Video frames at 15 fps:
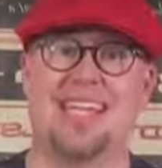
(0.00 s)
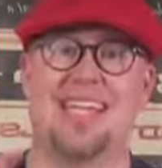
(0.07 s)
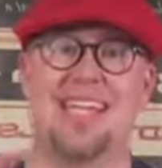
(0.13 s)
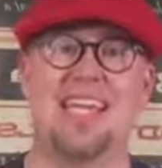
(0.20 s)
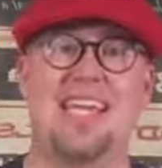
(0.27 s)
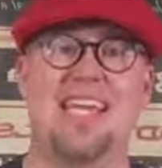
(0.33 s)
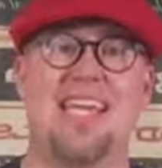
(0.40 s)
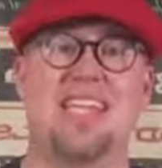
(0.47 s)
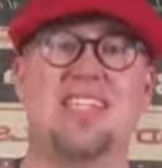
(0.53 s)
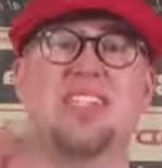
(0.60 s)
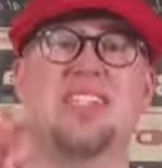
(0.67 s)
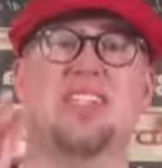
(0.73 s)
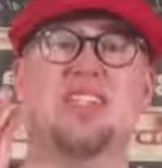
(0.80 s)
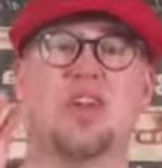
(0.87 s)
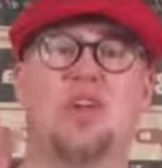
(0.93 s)

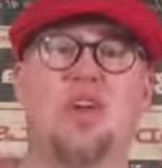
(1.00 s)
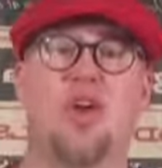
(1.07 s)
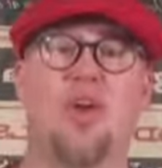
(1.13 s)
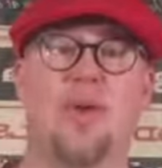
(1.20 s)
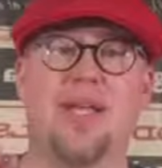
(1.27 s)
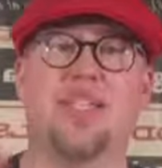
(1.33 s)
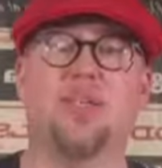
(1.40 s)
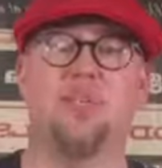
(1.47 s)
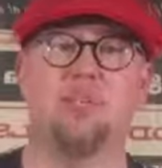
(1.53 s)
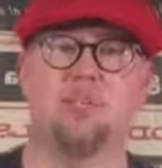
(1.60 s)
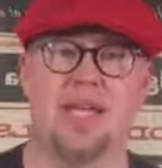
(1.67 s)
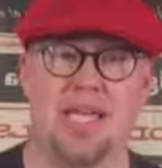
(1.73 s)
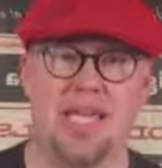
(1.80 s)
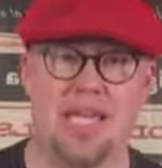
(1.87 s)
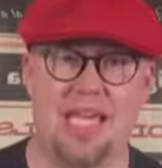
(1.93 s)
is going to
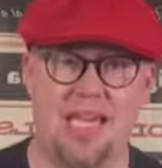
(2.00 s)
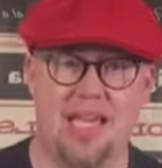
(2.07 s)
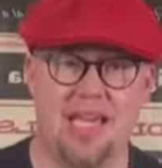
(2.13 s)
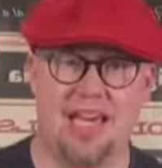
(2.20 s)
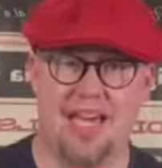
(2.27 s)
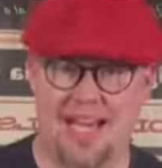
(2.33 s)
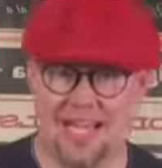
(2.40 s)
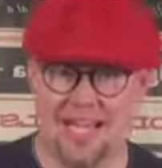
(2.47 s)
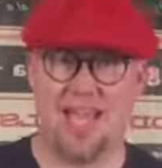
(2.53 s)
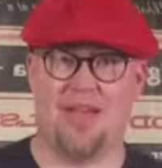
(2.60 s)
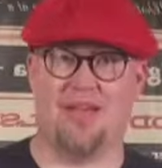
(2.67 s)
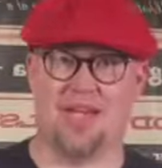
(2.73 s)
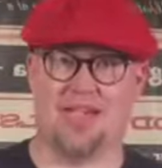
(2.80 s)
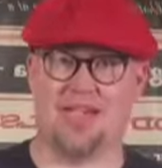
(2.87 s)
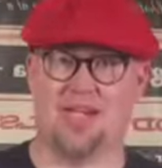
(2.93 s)
be a
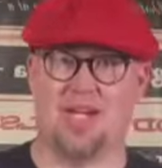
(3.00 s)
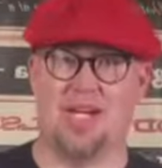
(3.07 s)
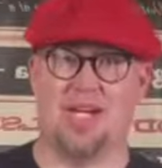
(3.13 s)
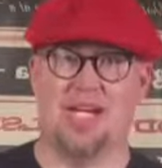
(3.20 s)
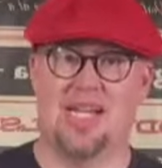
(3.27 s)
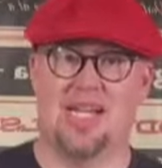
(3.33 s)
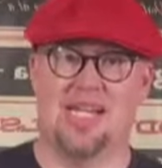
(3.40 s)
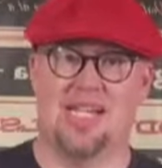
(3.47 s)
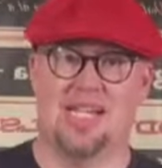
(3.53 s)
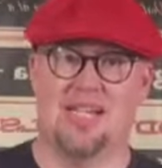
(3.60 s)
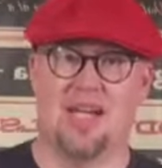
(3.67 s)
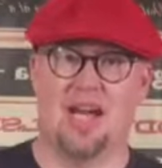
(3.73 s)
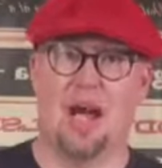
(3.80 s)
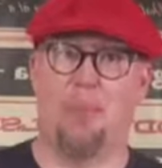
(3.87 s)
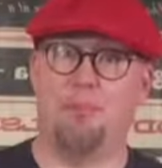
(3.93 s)
character,
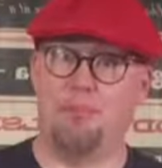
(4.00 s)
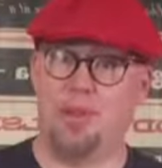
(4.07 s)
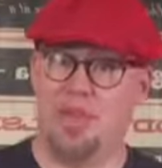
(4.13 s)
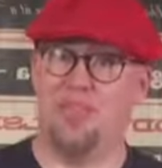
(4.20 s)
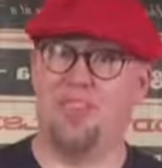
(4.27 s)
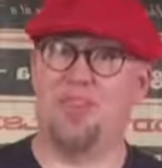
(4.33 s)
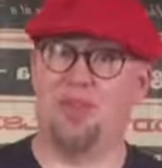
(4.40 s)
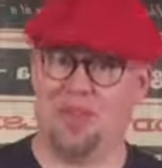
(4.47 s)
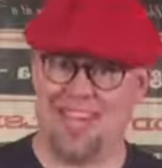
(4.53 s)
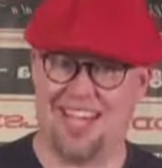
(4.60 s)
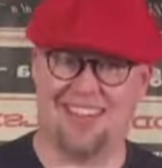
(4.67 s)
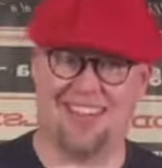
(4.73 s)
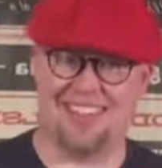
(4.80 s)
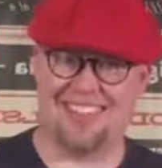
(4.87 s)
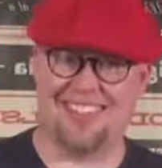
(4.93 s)
a pivotal
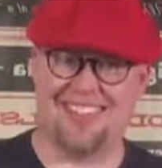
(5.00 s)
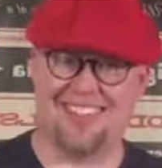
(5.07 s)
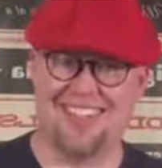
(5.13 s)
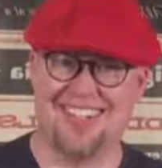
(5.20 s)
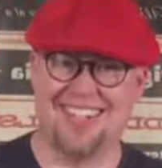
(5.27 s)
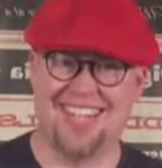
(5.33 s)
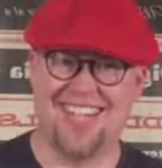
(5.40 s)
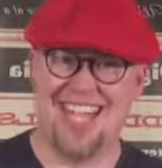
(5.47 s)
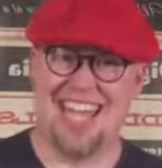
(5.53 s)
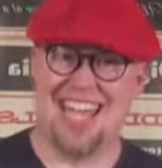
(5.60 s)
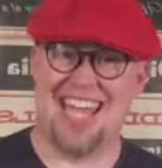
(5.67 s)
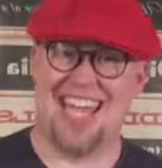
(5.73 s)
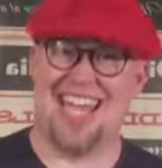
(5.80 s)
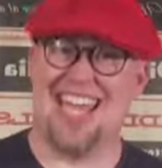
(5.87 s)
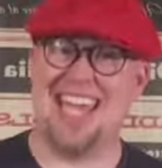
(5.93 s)
character,
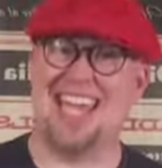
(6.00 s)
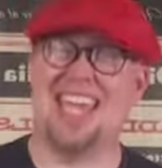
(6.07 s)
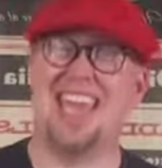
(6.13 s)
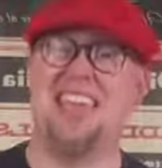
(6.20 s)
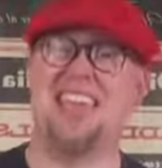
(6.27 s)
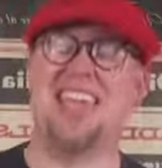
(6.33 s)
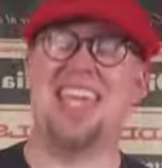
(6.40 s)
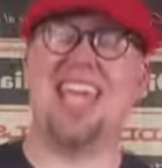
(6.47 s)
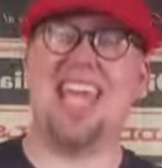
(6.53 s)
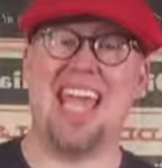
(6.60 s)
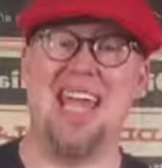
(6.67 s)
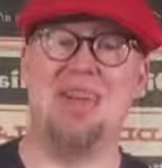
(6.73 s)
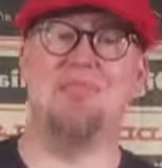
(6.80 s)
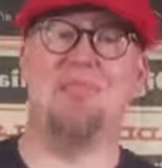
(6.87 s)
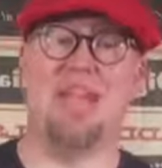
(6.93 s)
in the
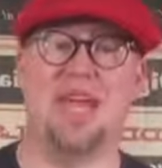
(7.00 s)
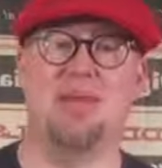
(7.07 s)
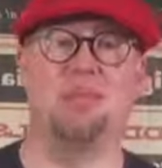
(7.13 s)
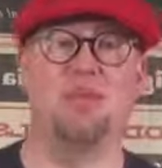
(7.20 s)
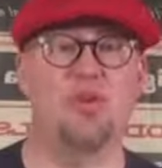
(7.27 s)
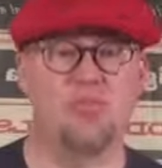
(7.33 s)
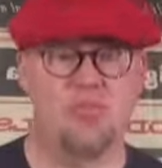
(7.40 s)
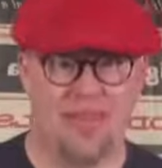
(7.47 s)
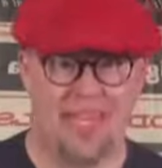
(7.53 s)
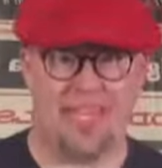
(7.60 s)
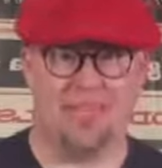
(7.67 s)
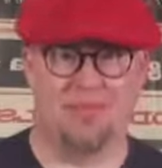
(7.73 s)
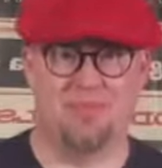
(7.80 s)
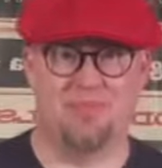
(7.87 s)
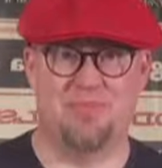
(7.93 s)
Ant-Man movie.
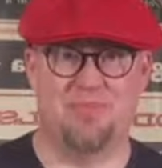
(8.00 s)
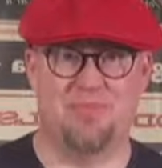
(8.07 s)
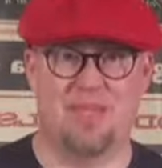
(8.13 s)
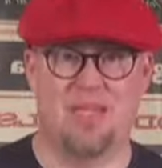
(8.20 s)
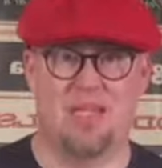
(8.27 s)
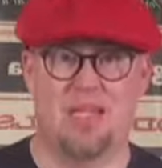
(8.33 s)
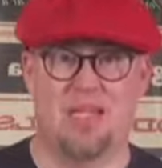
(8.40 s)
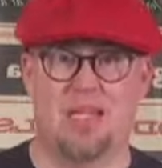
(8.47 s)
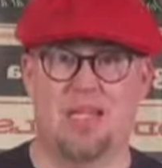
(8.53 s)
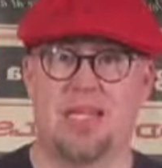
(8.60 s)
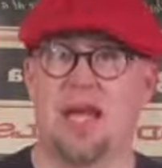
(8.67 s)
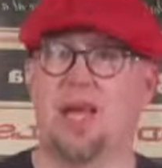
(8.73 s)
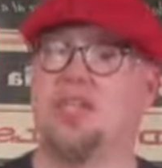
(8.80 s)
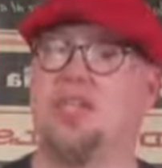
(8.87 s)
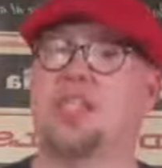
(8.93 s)

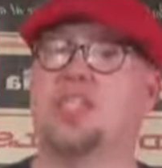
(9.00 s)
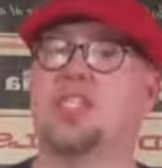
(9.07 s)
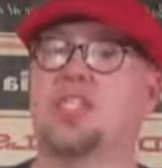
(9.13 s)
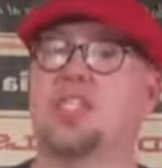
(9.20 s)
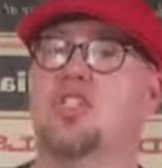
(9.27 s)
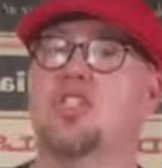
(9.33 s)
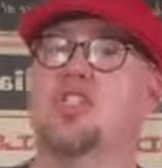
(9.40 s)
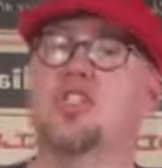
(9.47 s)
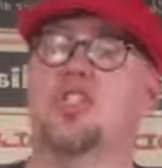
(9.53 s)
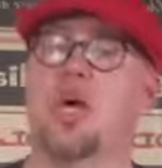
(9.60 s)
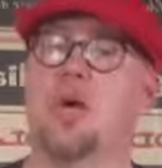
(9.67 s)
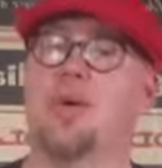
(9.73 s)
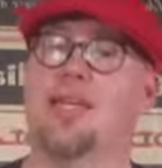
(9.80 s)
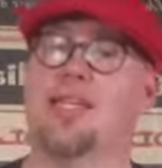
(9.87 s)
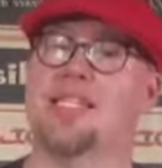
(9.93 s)
Now this is
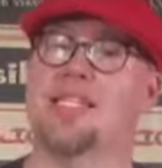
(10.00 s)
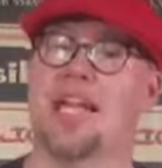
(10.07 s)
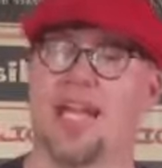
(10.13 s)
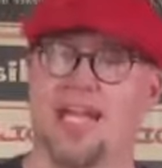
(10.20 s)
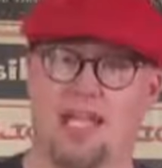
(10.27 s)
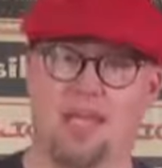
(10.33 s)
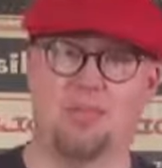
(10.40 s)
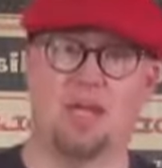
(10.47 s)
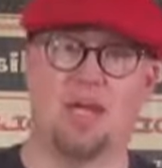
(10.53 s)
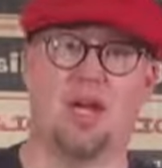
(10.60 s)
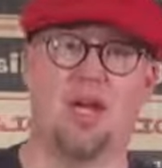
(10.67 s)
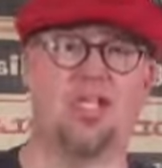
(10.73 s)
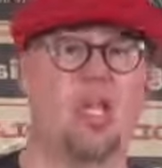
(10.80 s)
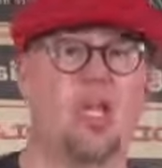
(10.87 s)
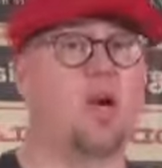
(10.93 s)
so exciting because